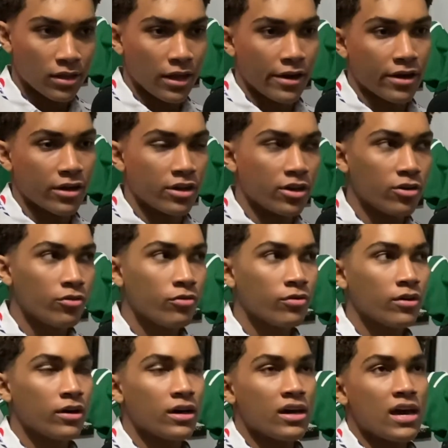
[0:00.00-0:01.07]
like in queue.
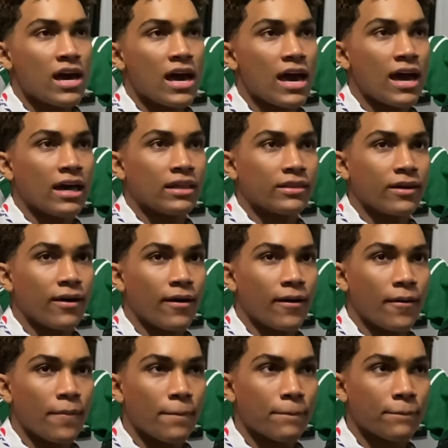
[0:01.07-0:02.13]

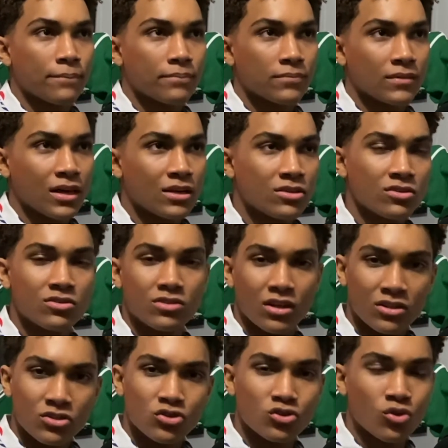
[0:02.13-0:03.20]
And it's
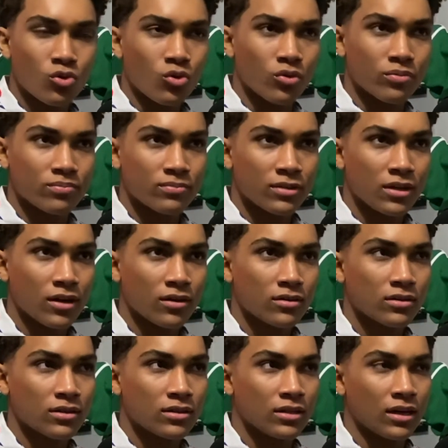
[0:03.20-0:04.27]
just cool, you know,
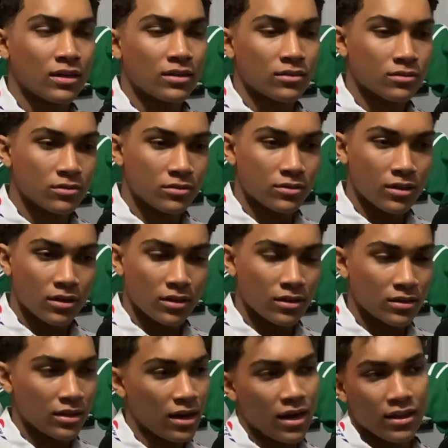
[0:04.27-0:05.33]
like that